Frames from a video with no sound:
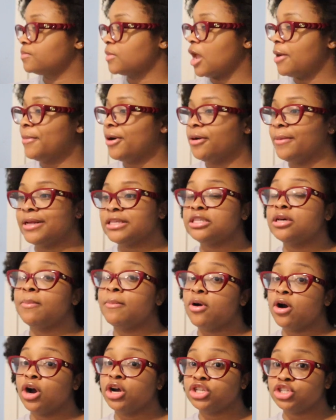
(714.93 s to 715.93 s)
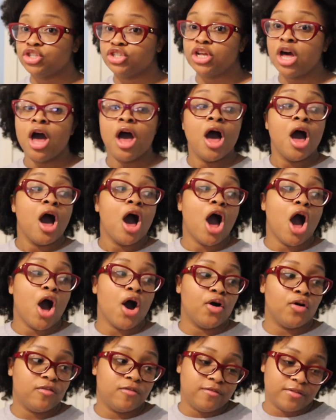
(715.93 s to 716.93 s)
i'm gonna go back to marshall's
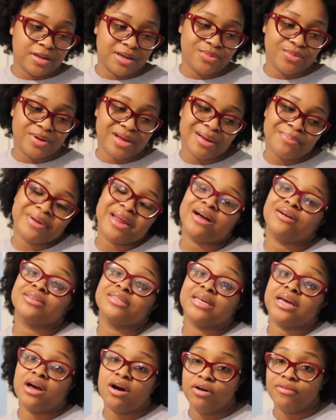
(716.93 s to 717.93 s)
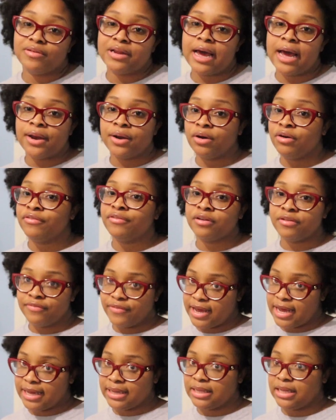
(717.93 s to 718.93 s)
hopefully, well, I'm not going to say hopefully. I know for a
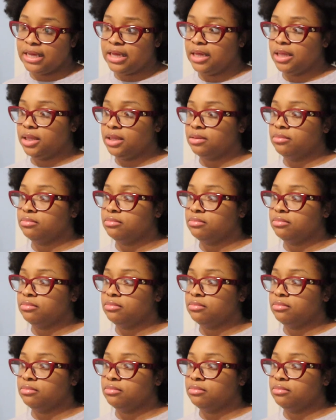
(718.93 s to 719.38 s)
fact that